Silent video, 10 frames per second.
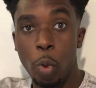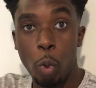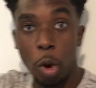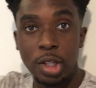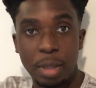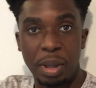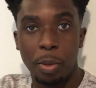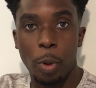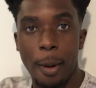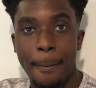What you saying,
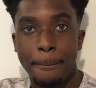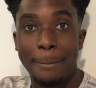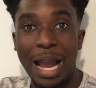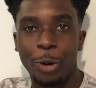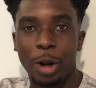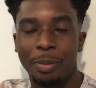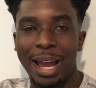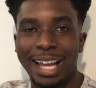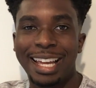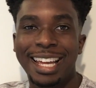people? Back with a
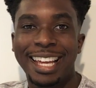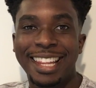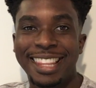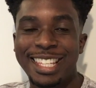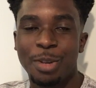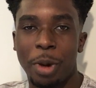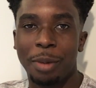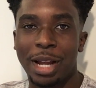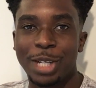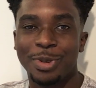bang. This is the Money
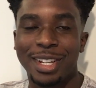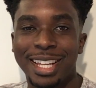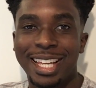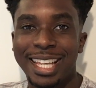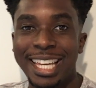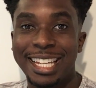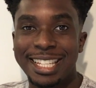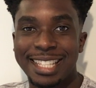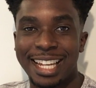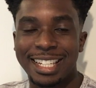Management. It
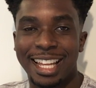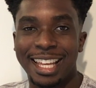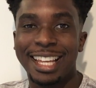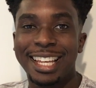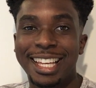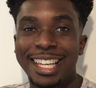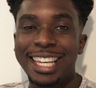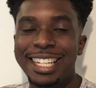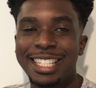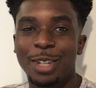is Saturday,
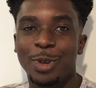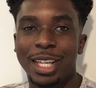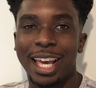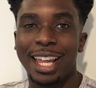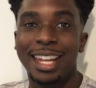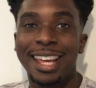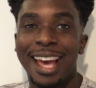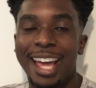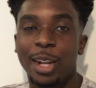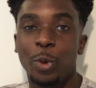it is the weekend,
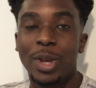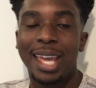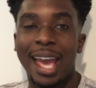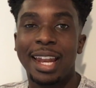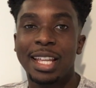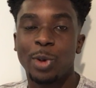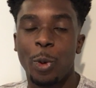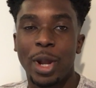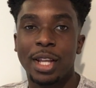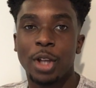and the weekend is where
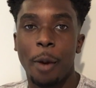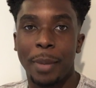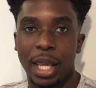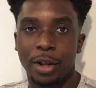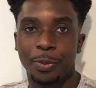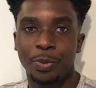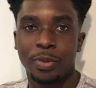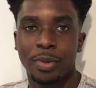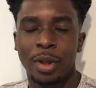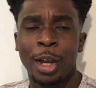winners are made.
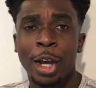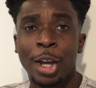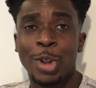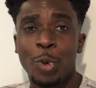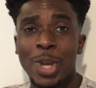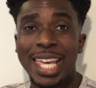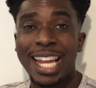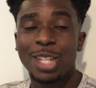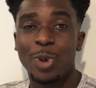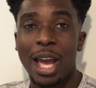The
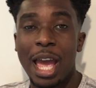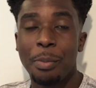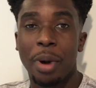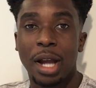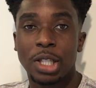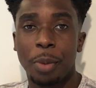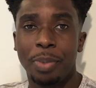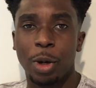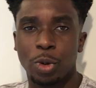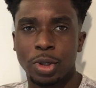weekend is where empires are
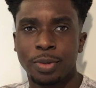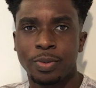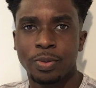built.